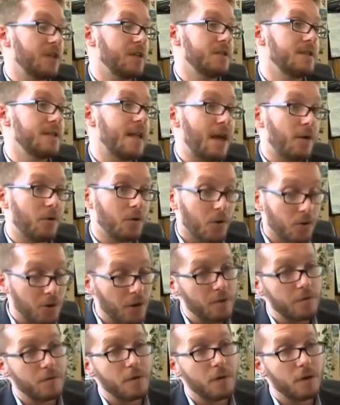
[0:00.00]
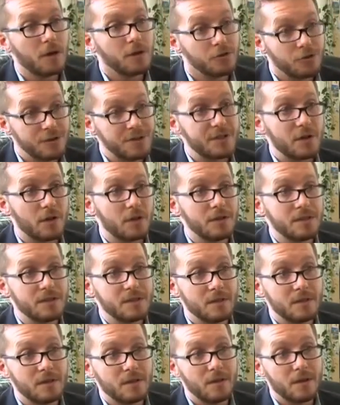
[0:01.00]
has now gone over
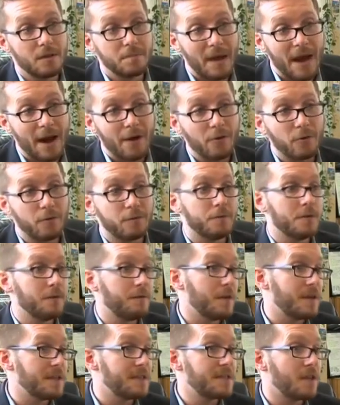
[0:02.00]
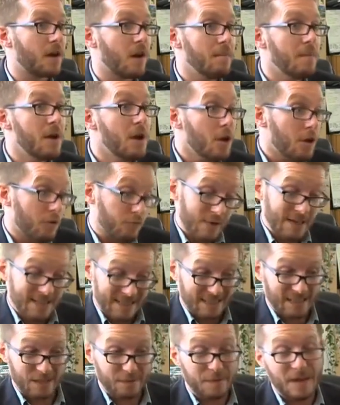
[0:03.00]
$100 a barrel for the first time,
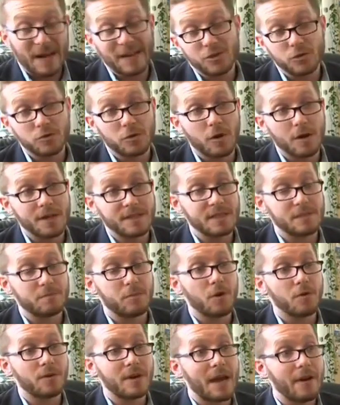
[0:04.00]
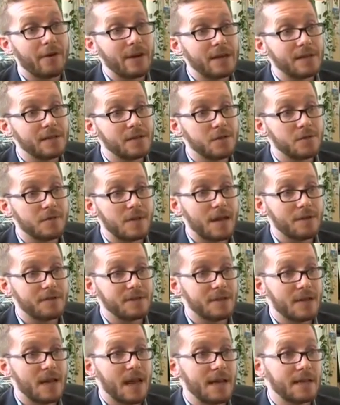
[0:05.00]
really since the financial crisis broke out in
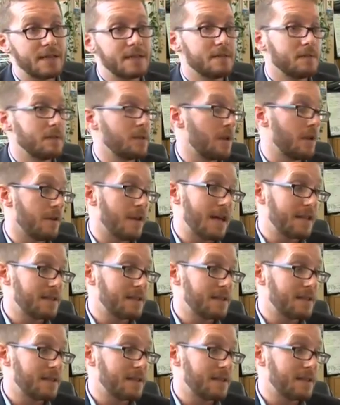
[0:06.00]
2008. So